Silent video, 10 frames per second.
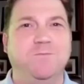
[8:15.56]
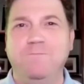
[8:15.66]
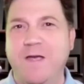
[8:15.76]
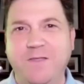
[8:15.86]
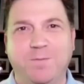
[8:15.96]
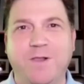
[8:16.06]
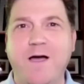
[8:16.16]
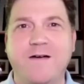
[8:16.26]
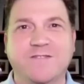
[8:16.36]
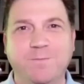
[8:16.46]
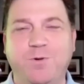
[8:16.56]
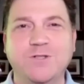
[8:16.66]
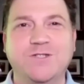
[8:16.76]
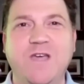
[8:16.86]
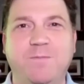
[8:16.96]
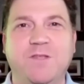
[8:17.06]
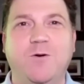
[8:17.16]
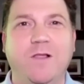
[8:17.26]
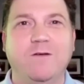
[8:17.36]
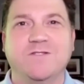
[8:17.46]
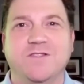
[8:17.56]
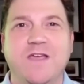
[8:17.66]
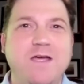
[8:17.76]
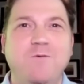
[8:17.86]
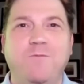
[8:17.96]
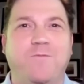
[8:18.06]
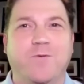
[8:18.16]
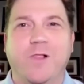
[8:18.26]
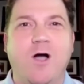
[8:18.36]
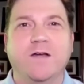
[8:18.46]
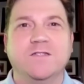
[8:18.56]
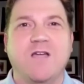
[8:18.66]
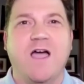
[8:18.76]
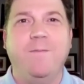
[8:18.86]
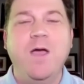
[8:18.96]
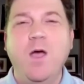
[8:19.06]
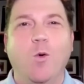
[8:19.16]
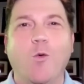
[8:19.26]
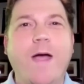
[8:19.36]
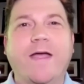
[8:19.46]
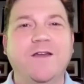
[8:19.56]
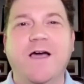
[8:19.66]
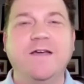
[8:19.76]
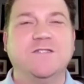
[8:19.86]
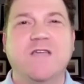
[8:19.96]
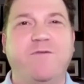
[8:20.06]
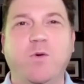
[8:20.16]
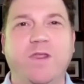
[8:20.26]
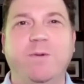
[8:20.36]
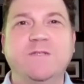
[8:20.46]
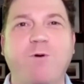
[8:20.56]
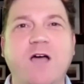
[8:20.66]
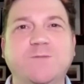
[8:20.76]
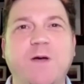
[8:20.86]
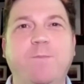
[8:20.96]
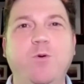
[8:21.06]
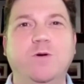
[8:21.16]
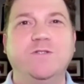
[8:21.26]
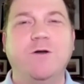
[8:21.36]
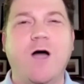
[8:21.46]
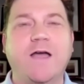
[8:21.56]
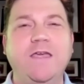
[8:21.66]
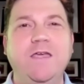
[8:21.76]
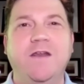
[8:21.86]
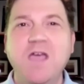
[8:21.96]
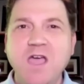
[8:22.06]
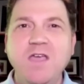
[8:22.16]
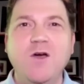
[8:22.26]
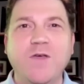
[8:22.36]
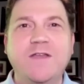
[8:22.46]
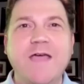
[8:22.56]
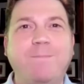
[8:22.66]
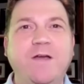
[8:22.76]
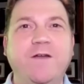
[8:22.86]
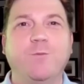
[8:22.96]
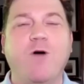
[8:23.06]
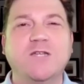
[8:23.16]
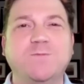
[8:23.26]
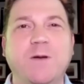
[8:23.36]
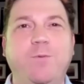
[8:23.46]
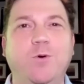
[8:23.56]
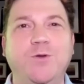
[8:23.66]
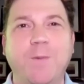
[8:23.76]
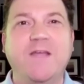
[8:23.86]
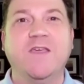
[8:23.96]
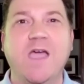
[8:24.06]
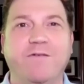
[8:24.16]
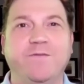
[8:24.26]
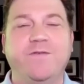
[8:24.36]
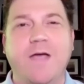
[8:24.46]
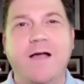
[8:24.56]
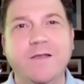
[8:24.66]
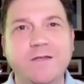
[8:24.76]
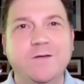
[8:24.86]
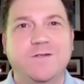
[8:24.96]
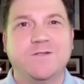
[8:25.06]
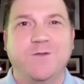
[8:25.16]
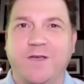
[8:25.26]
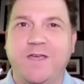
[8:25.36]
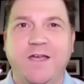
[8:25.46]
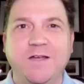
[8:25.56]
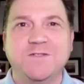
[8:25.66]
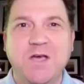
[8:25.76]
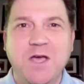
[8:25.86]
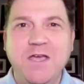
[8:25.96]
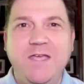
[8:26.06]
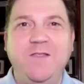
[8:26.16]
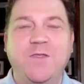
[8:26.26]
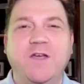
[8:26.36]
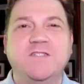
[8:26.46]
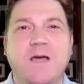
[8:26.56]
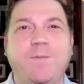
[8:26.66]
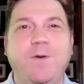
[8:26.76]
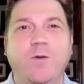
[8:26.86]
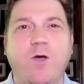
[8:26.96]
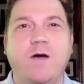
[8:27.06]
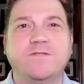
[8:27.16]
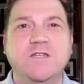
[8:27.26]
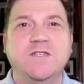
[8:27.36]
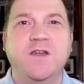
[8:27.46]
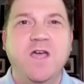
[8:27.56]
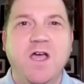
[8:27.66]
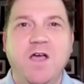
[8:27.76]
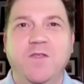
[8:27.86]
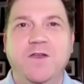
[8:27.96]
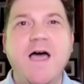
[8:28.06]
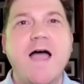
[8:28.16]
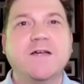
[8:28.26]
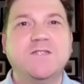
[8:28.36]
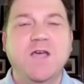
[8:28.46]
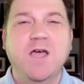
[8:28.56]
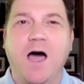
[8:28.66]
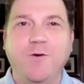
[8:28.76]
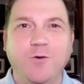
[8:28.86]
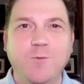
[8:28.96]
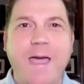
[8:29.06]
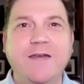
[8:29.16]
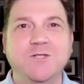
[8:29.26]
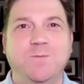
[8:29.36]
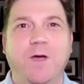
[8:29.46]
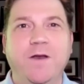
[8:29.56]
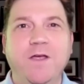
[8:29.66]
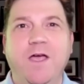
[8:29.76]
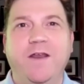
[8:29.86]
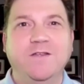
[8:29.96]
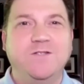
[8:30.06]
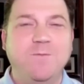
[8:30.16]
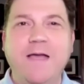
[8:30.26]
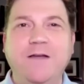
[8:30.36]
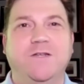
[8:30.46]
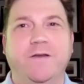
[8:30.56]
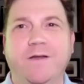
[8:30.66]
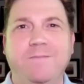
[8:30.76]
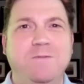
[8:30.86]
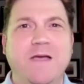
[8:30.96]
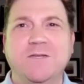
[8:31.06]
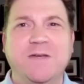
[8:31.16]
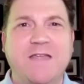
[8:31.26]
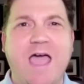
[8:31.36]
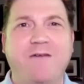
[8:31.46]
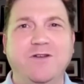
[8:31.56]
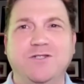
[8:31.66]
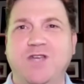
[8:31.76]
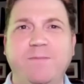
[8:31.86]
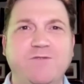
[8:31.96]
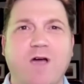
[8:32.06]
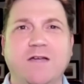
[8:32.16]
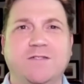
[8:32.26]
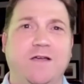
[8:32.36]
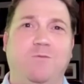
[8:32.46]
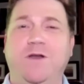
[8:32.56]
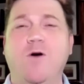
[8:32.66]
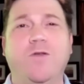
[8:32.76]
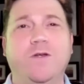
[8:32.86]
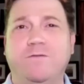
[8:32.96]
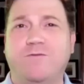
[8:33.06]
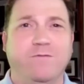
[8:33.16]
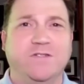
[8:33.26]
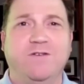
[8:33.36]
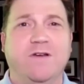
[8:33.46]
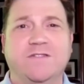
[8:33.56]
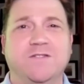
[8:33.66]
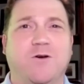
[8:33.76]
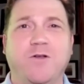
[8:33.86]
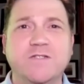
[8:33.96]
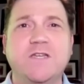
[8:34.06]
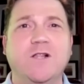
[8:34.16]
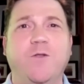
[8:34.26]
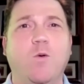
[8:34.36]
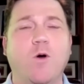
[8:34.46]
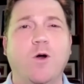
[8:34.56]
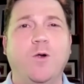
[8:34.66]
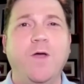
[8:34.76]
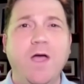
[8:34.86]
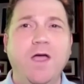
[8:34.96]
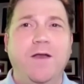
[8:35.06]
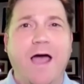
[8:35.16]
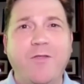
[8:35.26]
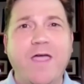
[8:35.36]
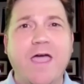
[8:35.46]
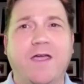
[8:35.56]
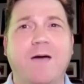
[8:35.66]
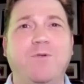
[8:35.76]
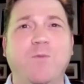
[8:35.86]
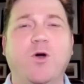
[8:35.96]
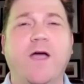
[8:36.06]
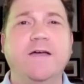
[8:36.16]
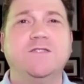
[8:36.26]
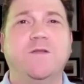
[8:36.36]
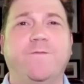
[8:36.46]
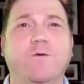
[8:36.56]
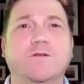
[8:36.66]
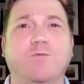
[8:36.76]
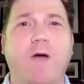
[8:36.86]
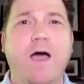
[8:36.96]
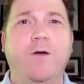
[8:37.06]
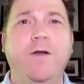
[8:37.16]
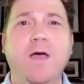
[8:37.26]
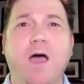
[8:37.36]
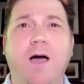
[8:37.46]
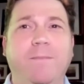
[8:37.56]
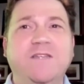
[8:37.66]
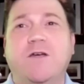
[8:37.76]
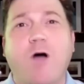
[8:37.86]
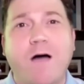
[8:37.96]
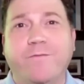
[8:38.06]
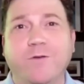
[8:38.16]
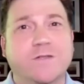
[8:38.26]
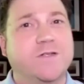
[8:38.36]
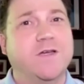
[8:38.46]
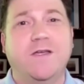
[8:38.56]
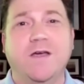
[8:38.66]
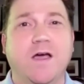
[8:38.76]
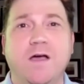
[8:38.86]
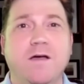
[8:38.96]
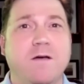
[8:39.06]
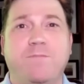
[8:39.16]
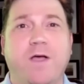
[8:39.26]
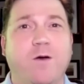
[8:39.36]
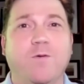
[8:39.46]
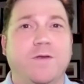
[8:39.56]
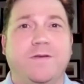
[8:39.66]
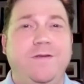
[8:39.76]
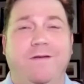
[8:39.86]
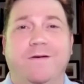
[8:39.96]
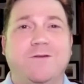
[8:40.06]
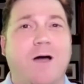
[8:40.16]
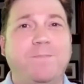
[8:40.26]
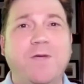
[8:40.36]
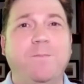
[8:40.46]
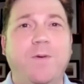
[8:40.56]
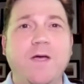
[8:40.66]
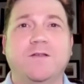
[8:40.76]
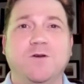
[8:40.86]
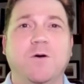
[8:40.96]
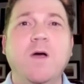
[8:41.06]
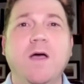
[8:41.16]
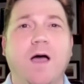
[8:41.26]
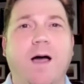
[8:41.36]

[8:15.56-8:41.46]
and made the playoffs and pushed the Edmonton Oilers. And they, for the longest time, were recognized as having one of the best prospect pools in hockey. And, you know, they tapped into their prospect pool to make the Kevin Fiala deal. So the Kings heating things up here in the offseason. The Ducks, under new management, and as you mentioned, I mean, Mason McTavish, Jamie Drysdale, we know that Trevor Zegras has all the skill in the world. Now they add a couple more guys in the first round. Mintchikov looks like a player that, you know, a top 10 pick, so